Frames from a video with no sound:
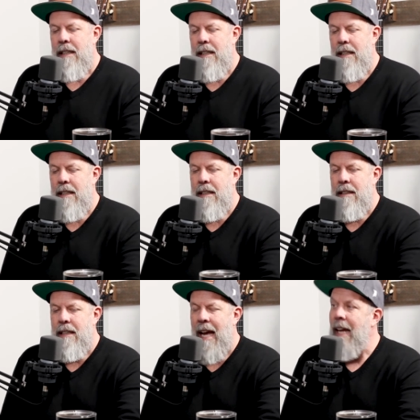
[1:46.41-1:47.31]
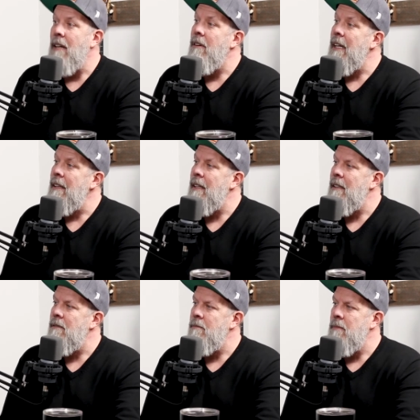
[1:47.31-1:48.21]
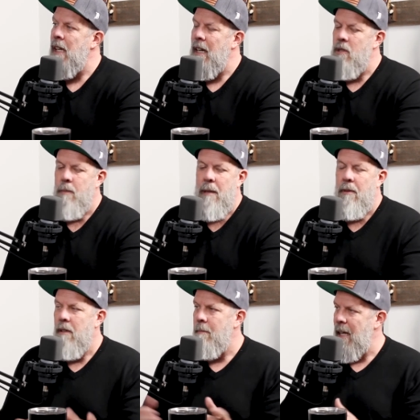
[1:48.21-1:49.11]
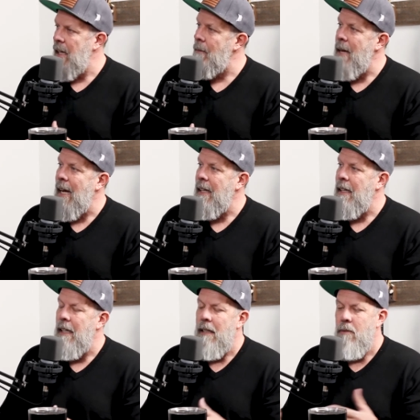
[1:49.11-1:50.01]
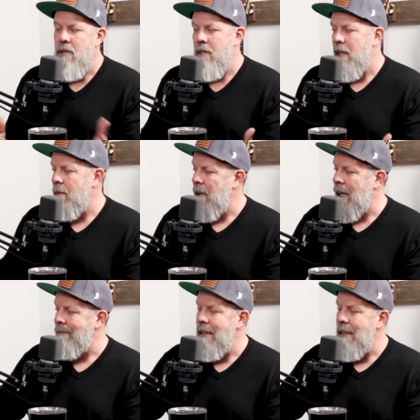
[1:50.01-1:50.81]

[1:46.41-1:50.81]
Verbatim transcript: uh, angry that God's people are meeting back again with some like,